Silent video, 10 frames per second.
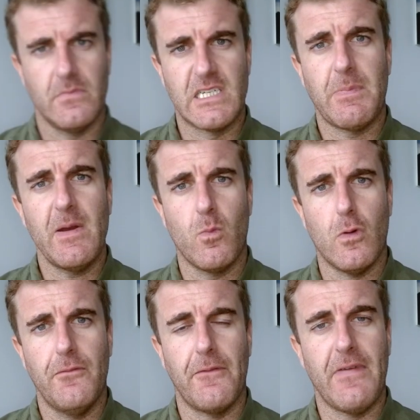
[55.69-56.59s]
Despite
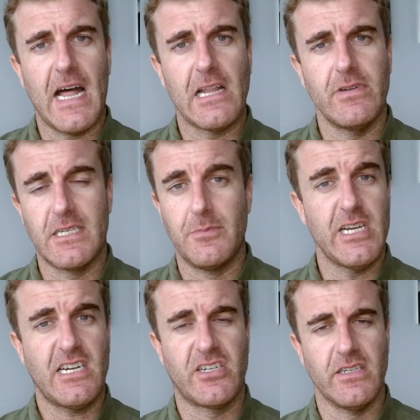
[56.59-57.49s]
Wolf and Valerie's
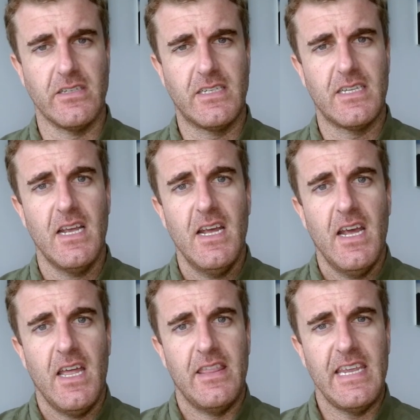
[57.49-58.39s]
objections,
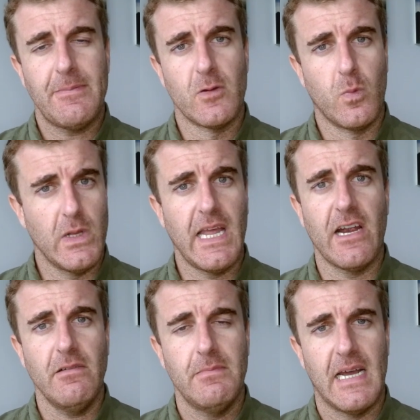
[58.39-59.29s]
the episode will
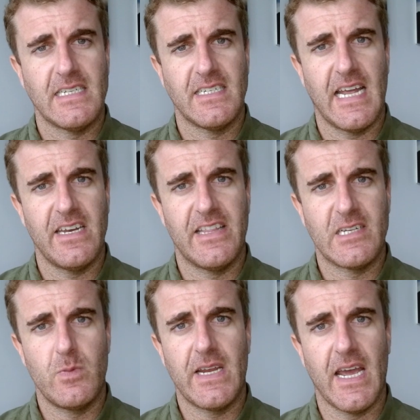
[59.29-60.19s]
air as intended
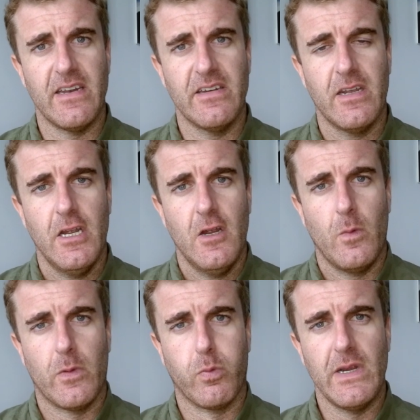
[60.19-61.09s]
this weekend,
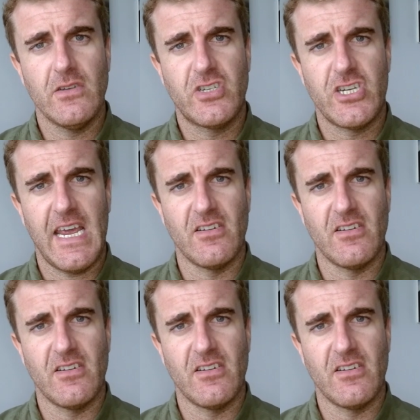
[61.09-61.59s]
with Reelz channel